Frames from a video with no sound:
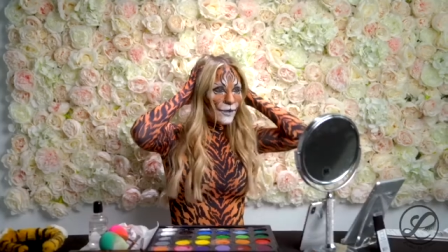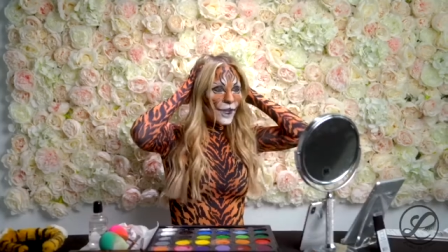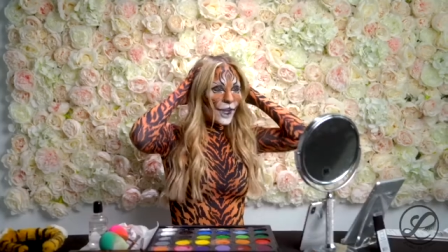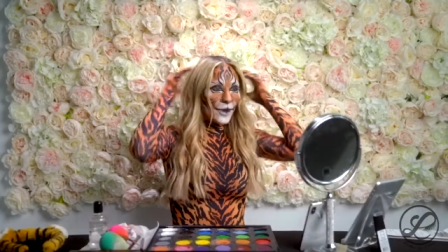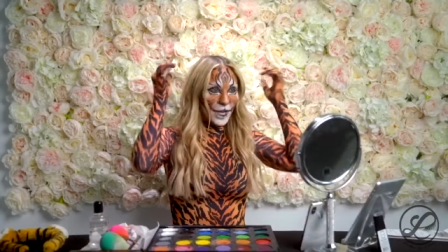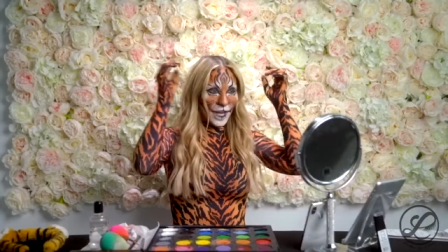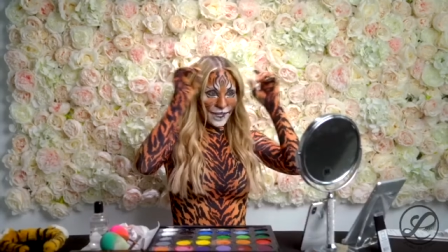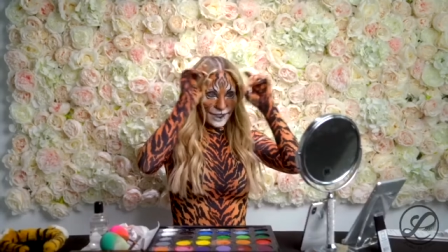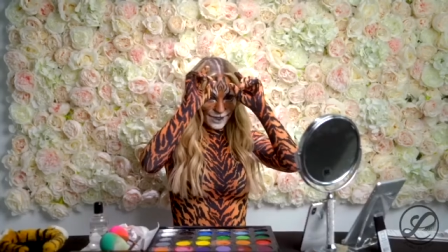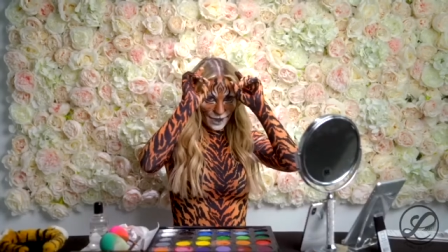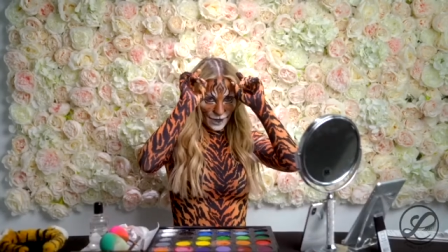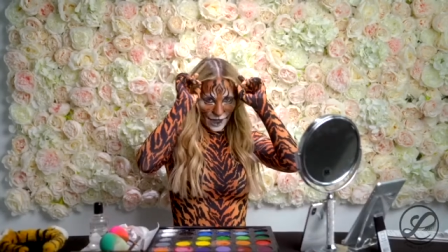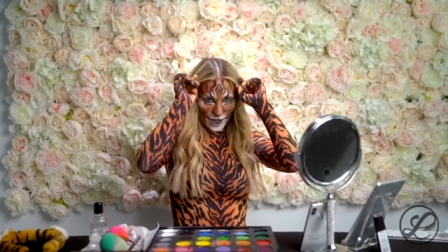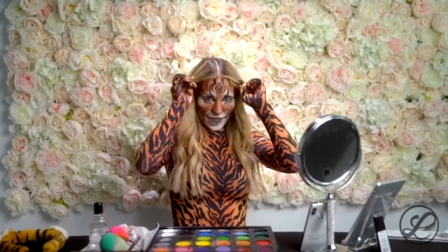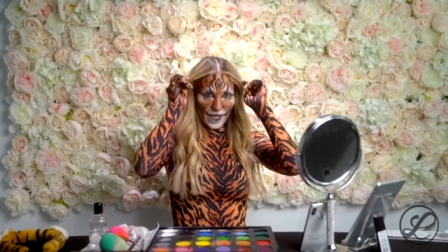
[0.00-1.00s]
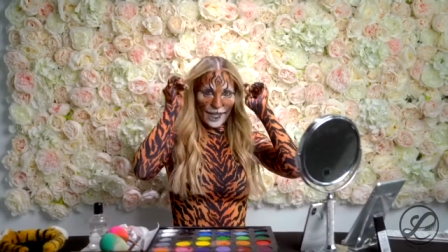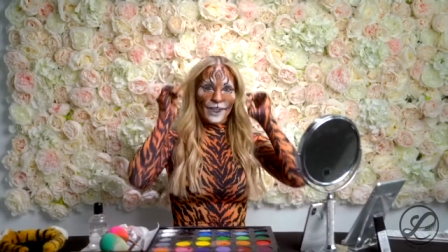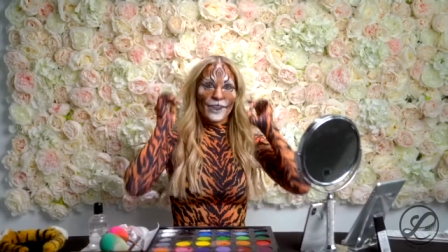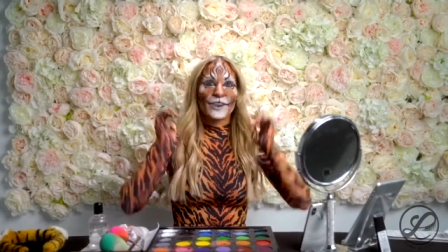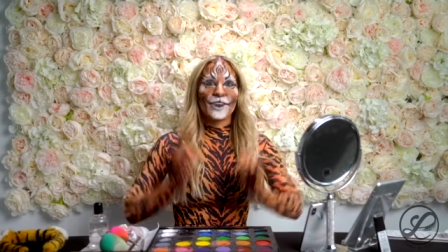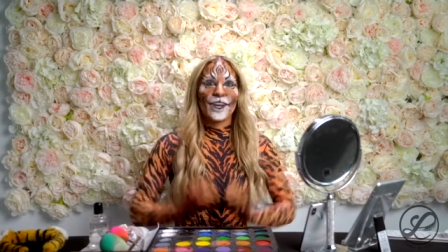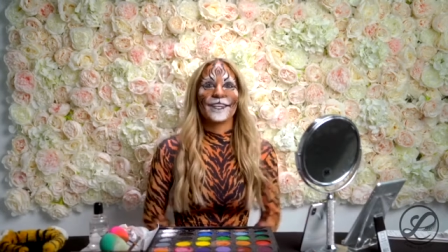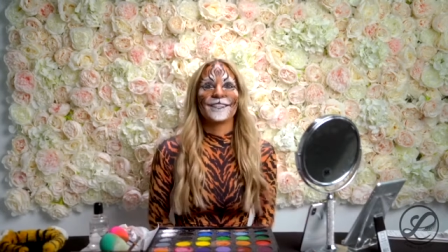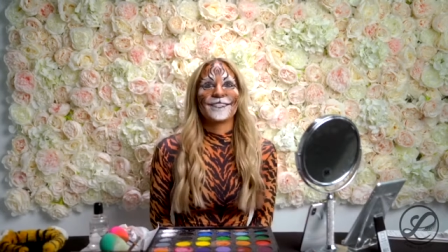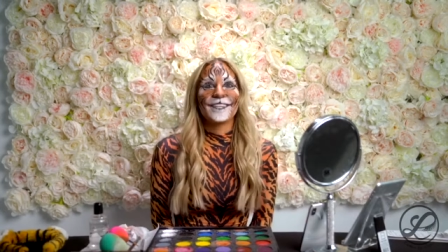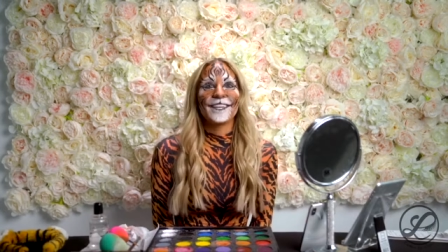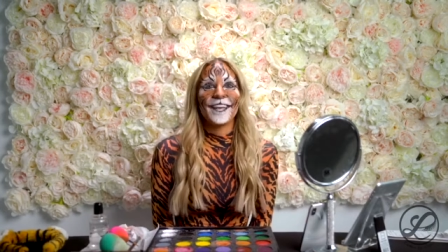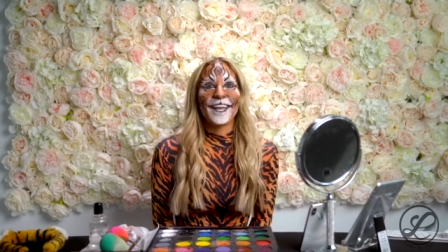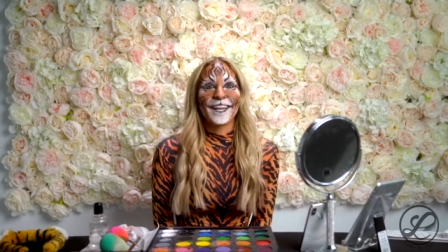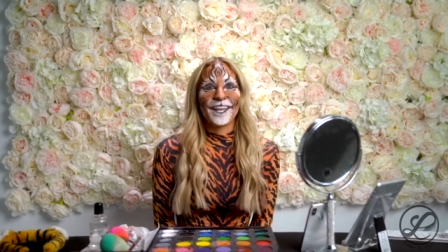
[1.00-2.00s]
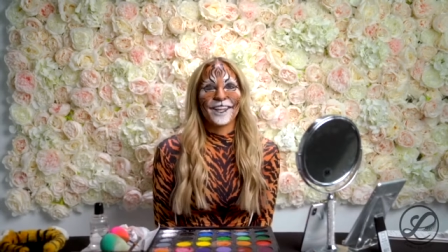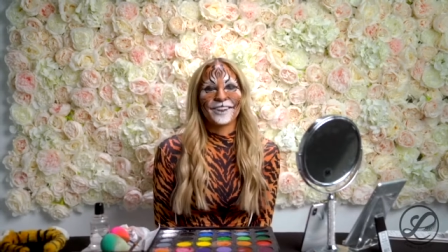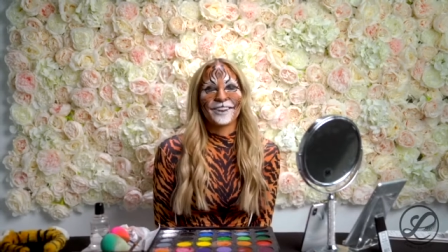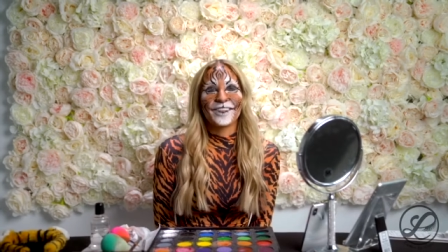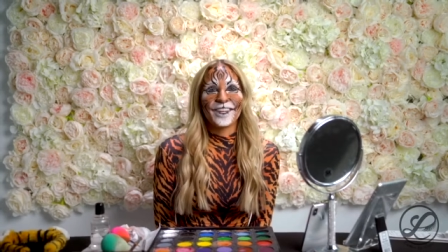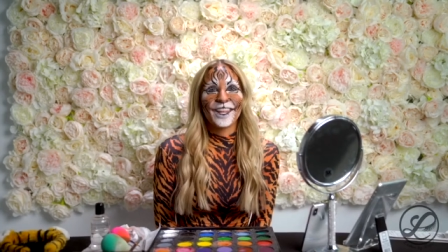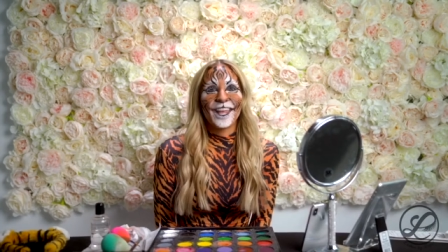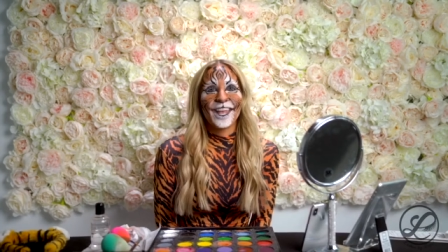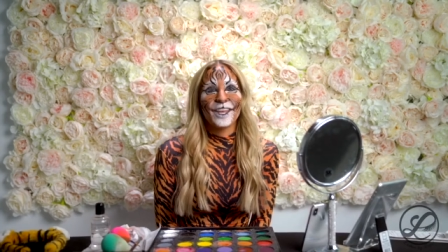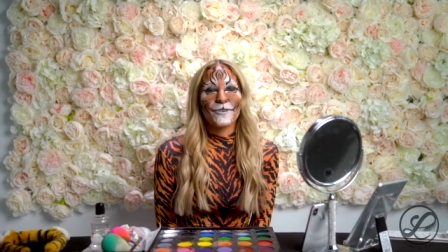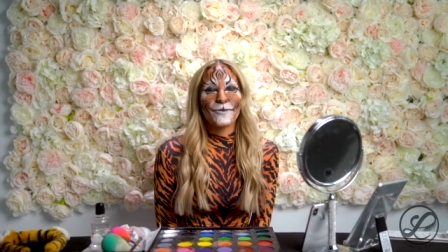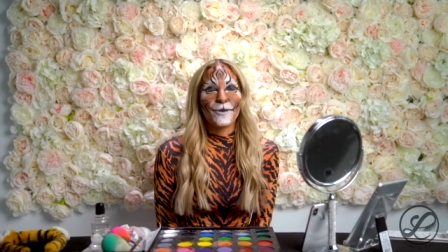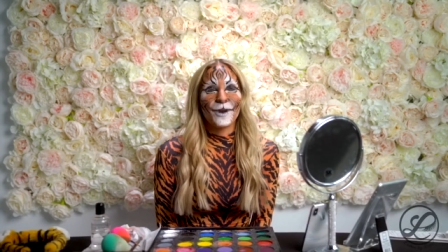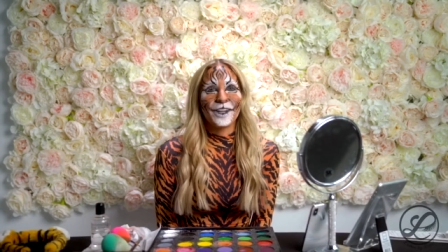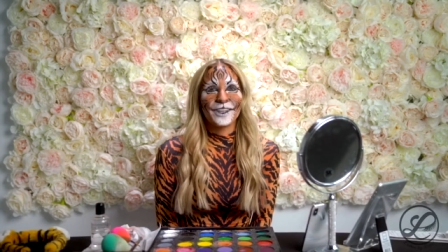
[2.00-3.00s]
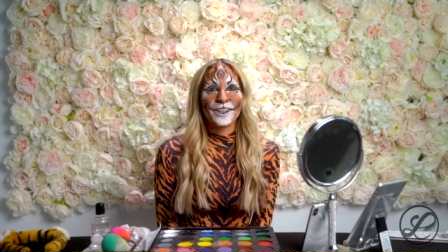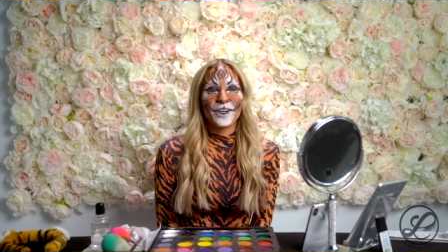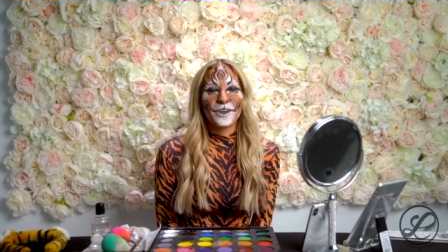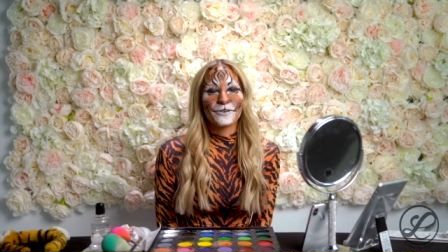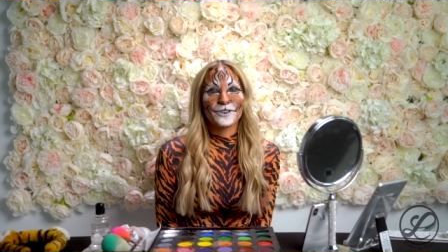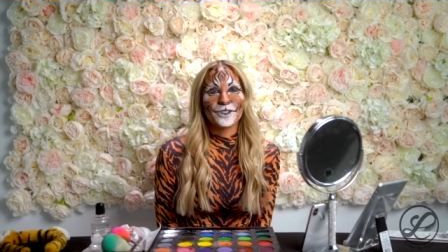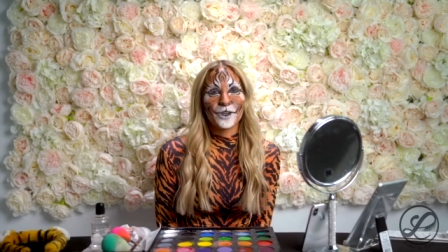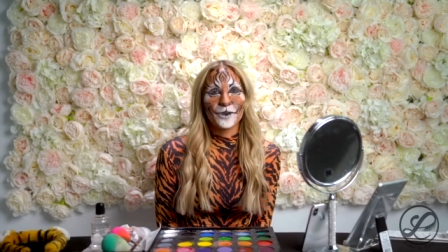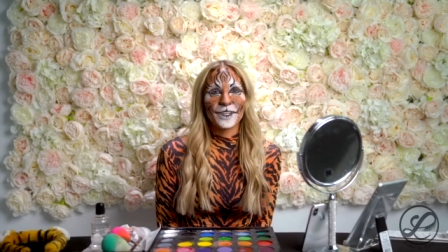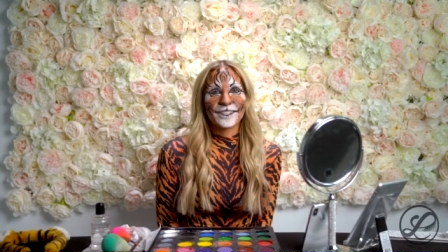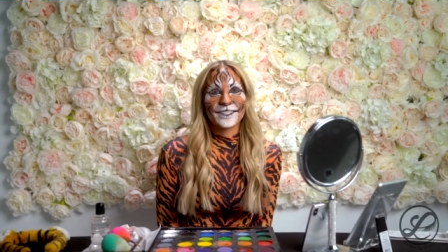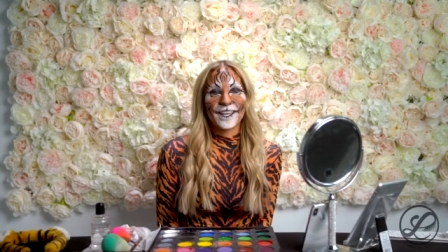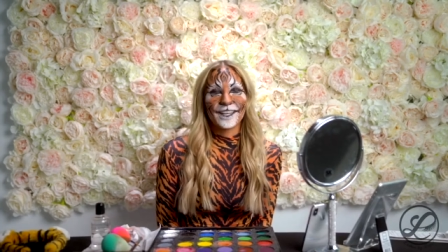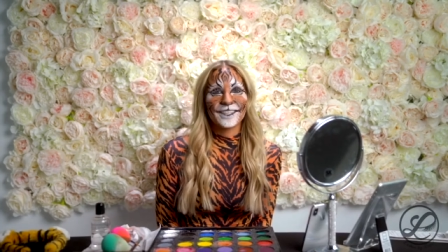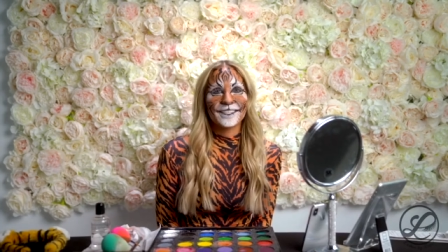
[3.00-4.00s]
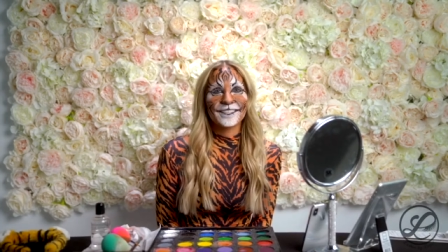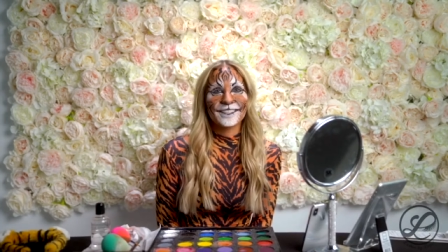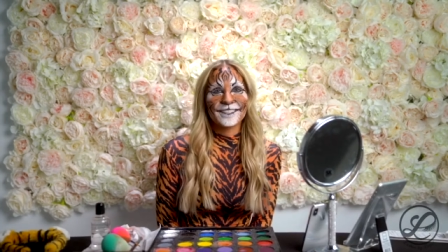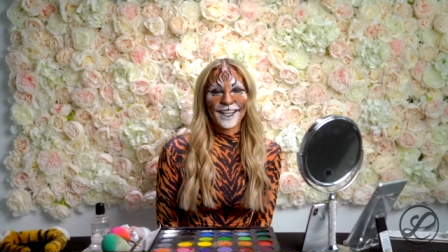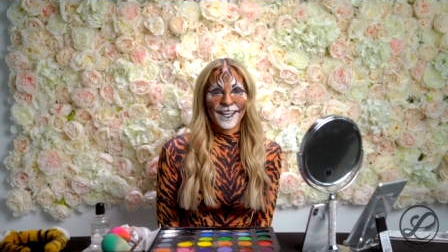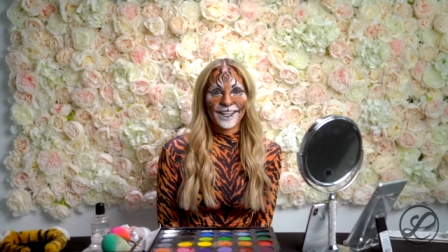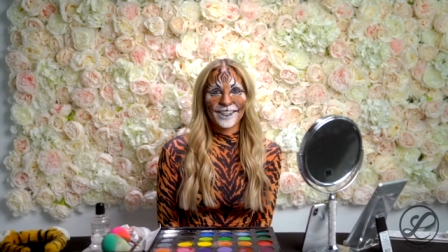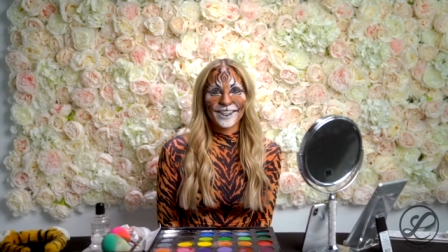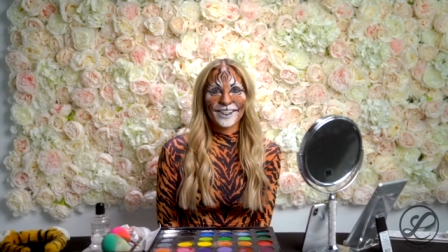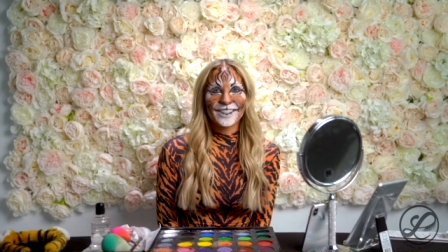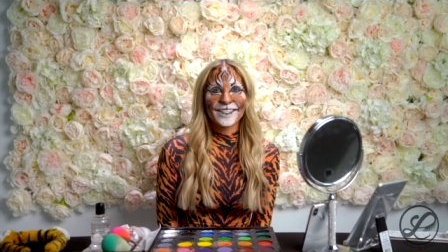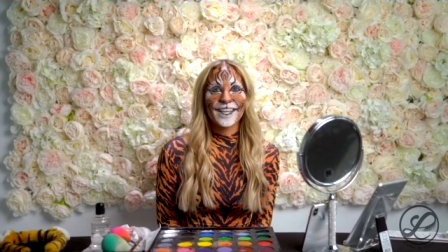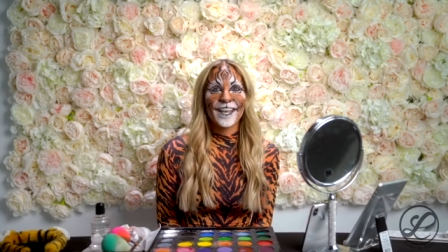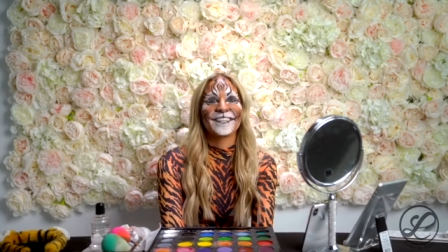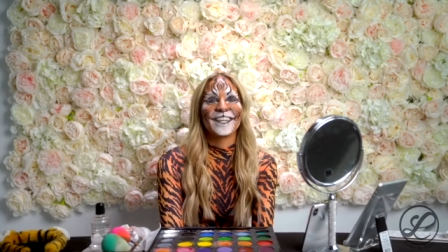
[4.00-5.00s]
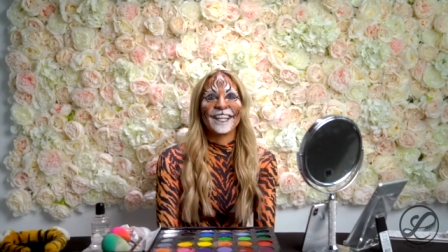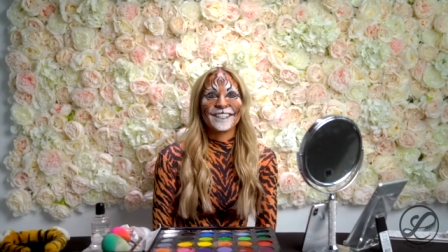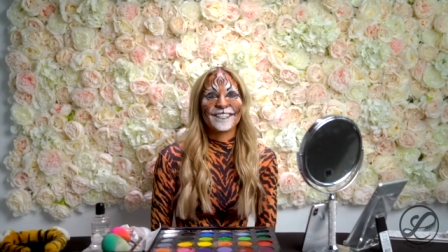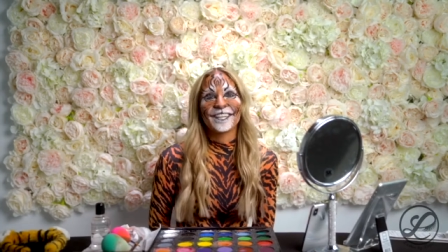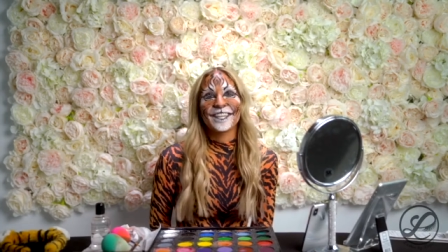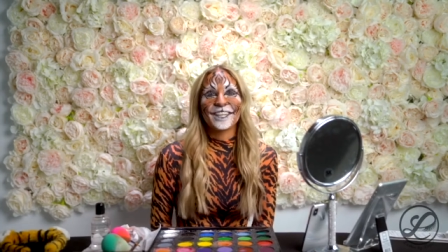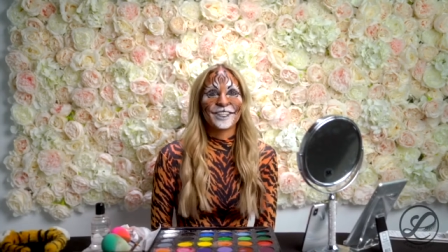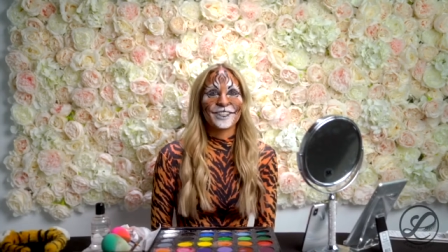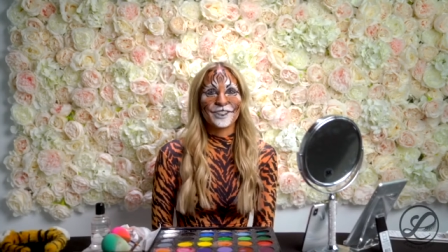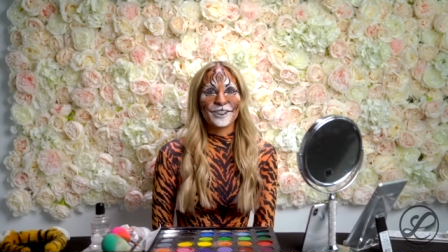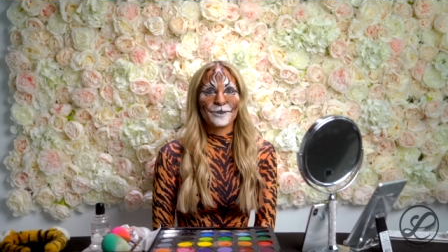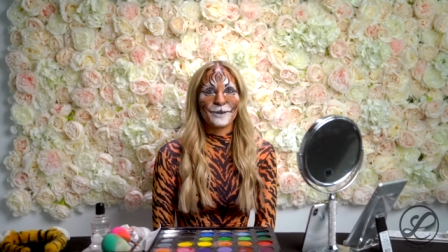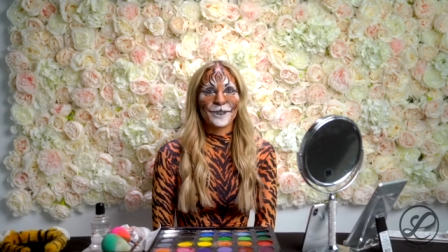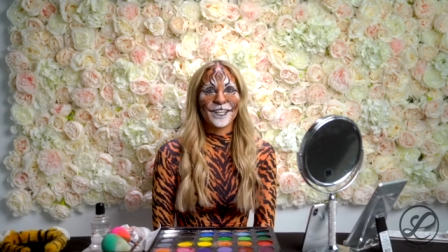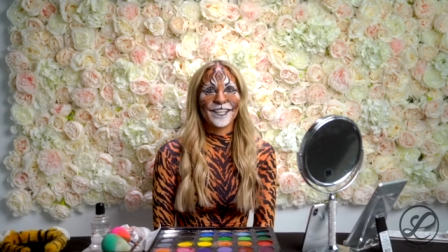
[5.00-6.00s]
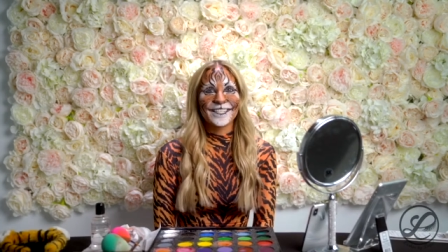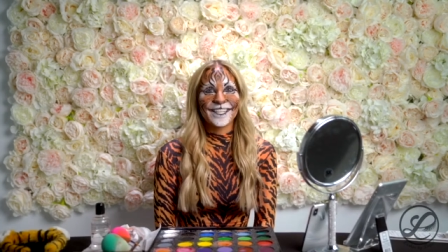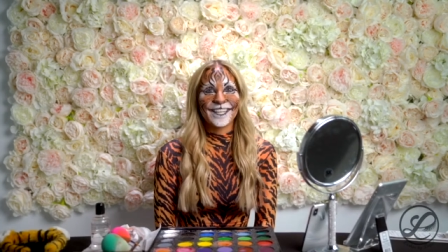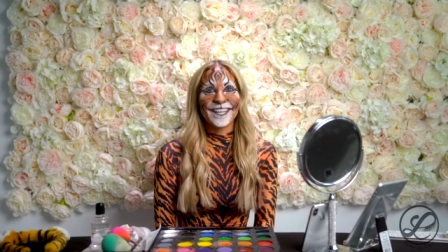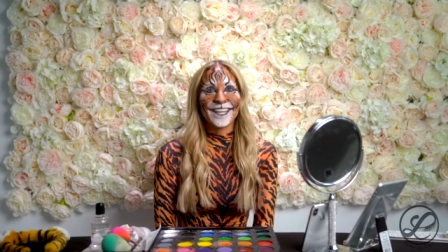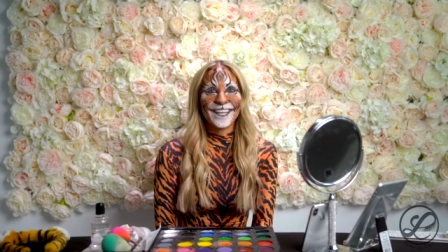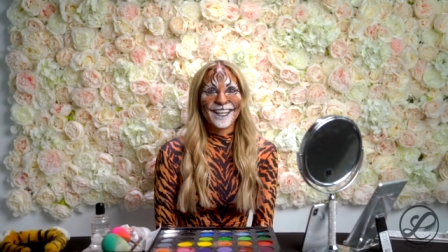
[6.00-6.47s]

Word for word: Okay, so now that I look crazy and I look like one of Joe Exotic's tigers, that's it. It's super easy.